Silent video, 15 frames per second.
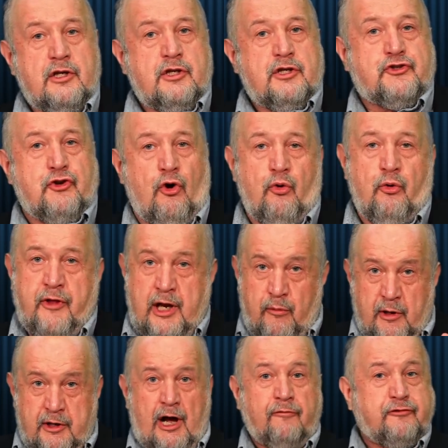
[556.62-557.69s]
So they
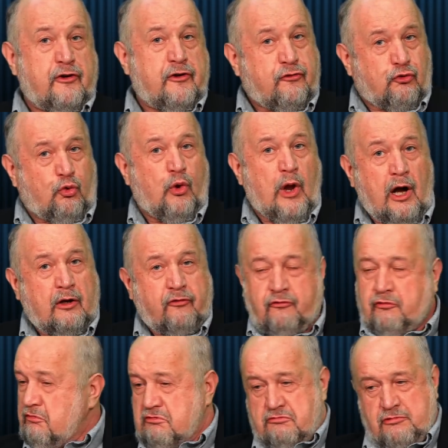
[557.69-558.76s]
went after these
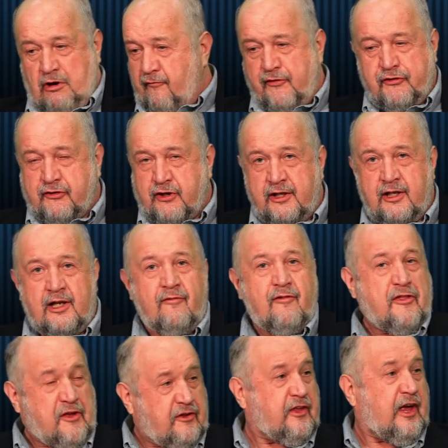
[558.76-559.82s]
kulaks, confiscated
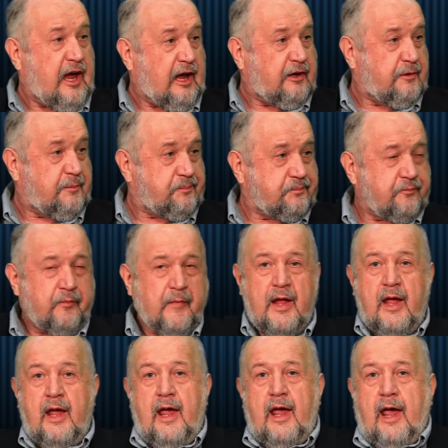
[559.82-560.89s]
everything they had.
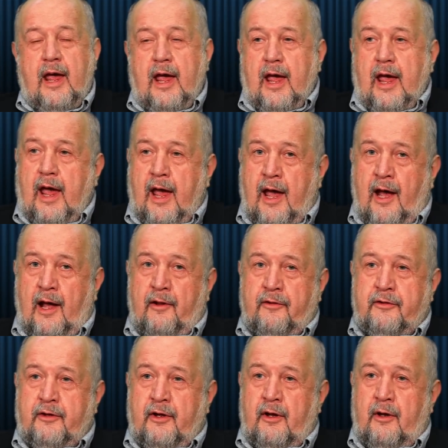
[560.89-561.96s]

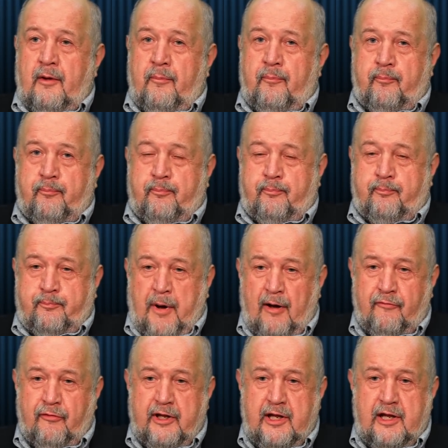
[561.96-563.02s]
And
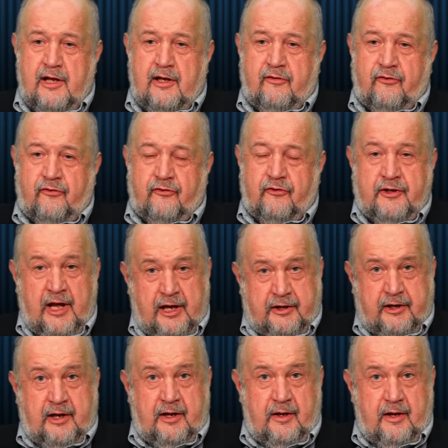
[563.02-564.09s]
Pavlik's
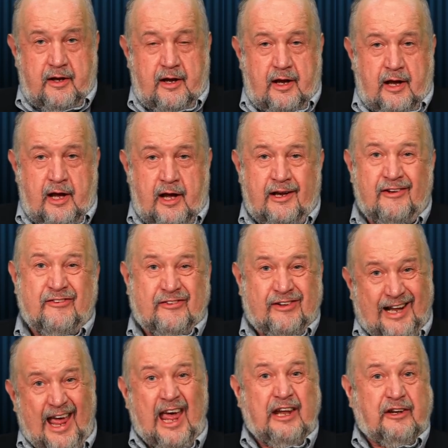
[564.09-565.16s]
daddy had a
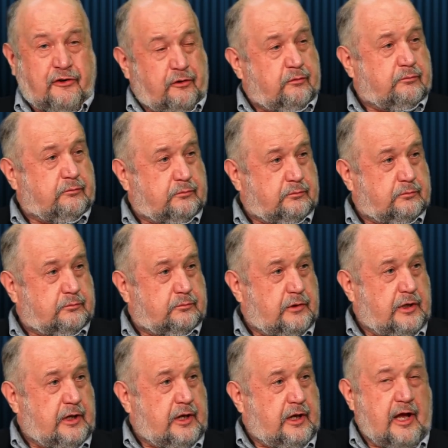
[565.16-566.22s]
sled.
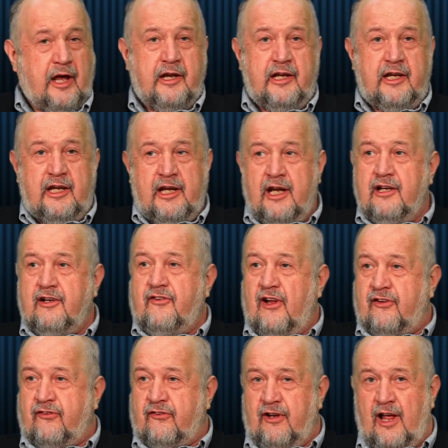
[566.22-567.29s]
And he hid
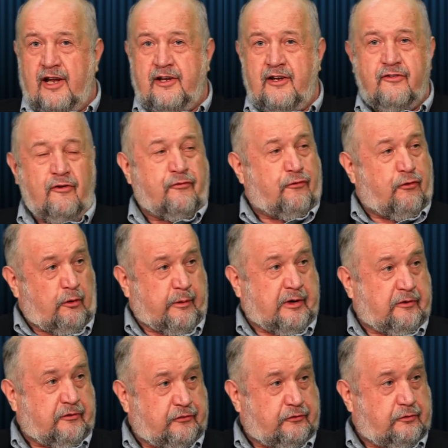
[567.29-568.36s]
that sled in the
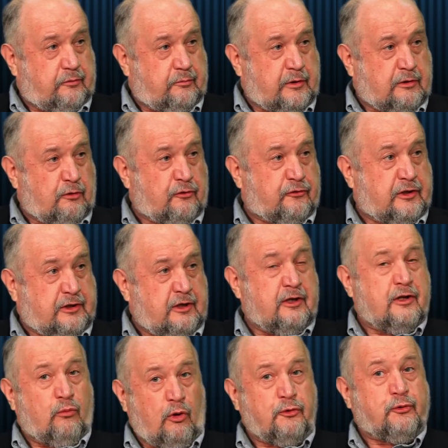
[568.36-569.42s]
forest because he
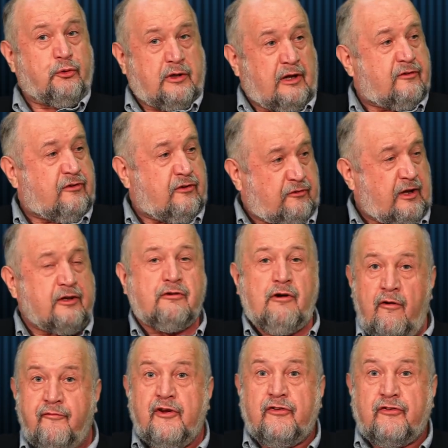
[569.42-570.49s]
didn't want to get this sled
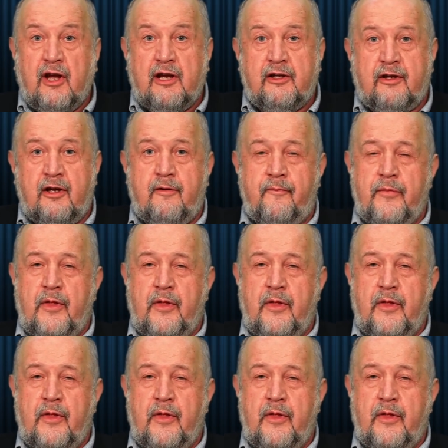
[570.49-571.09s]
confiscated.